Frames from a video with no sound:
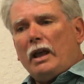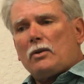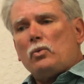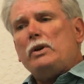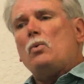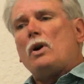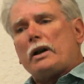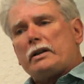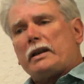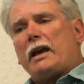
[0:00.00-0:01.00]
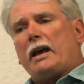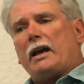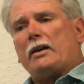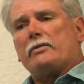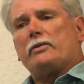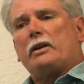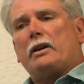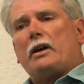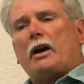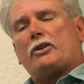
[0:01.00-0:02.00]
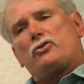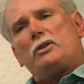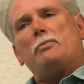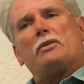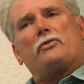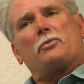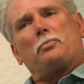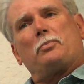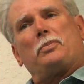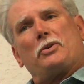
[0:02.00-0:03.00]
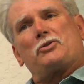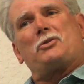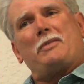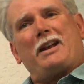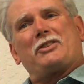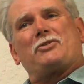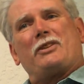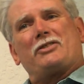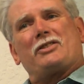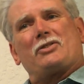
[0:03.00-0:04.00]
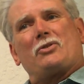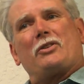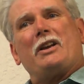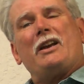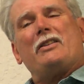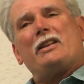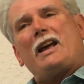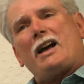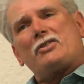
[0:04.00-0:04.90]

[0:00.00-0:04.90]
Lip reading: And we wanted to have a treatment for post-traumatic stress disorder that